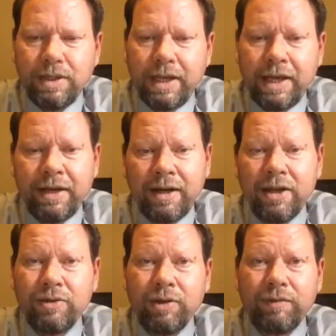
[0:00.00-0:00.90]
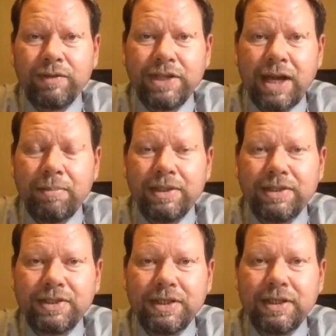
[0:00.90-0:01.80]
and other relevant
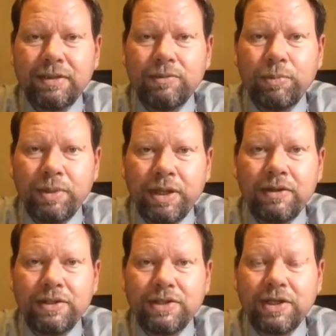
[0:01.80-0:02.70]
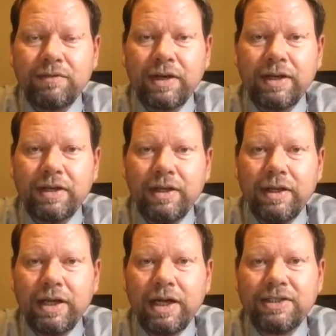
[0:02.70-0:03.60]
topics that will be on the survey.
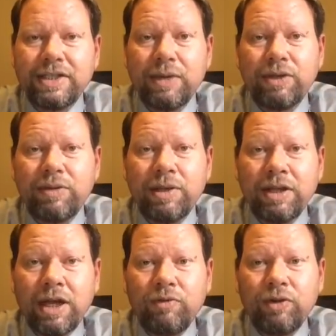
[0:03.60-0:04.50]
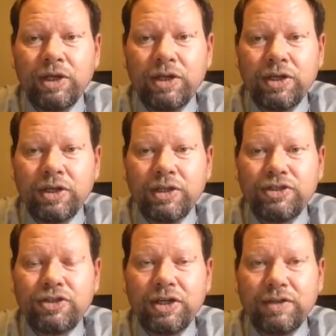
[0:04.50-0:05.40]
And so that will give me a lot of really good
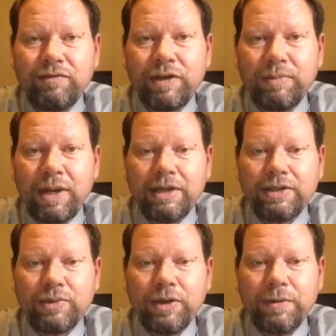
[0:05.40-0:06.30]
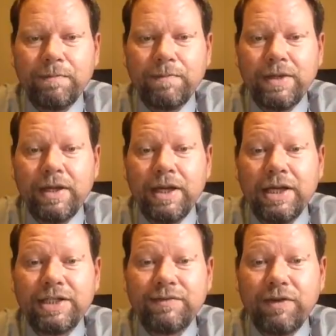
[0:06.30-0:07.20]
constructive feedback as well.
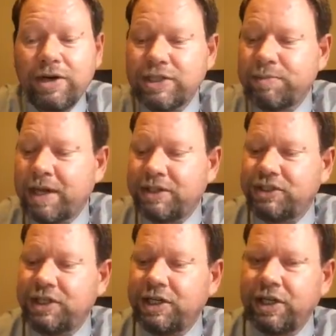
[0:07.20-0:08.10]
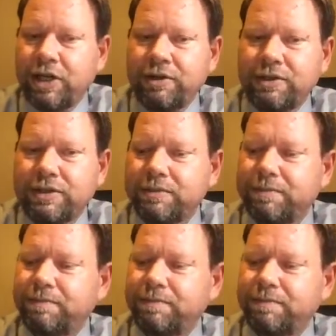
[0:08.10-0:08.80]
As far as my agenda goes,